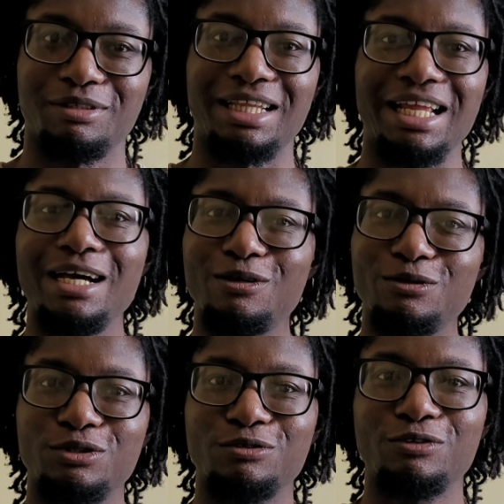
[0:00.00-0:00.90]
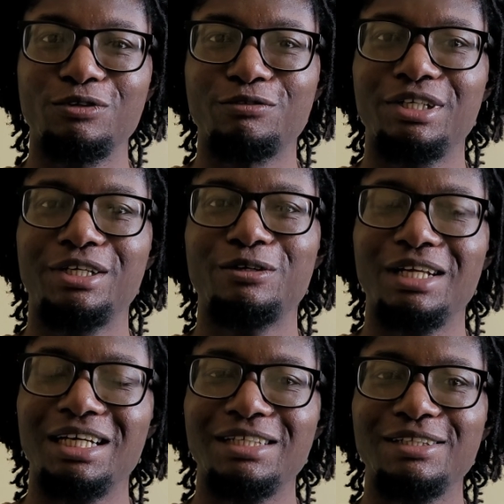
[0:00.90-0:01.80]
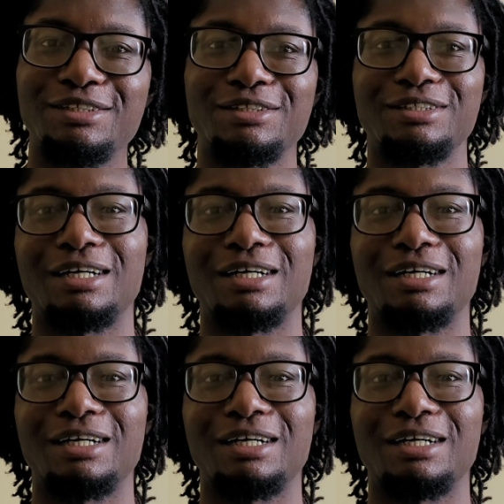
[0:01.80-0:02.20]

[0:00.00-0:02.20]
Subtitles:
layout for a video like this.